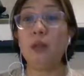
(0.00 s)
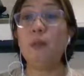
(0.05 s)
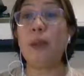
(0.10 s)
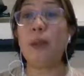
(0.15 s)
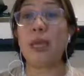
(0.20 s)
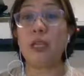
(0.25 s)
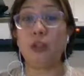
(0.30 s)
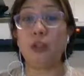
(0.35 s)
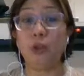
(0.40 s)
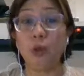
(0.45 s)

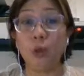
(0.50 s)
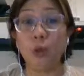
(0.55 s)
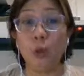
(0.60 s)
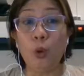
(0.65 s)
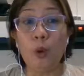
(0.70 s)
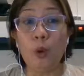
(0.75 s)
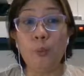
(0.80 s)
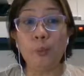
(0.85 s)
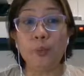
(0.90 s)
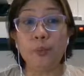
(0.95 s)
by
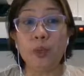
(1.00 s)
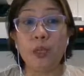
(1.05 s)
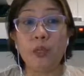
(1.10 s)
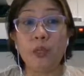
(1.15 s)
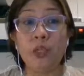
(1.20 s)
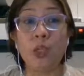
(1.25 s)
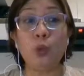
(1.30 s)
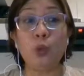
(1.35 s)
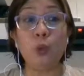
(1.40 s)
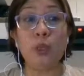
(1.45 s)
2,
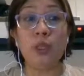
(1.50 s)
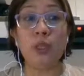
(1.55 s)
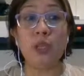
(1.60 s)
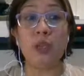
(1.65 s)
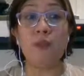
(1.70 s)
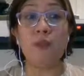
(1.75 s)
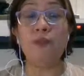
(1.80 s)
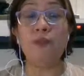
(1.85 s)
that will give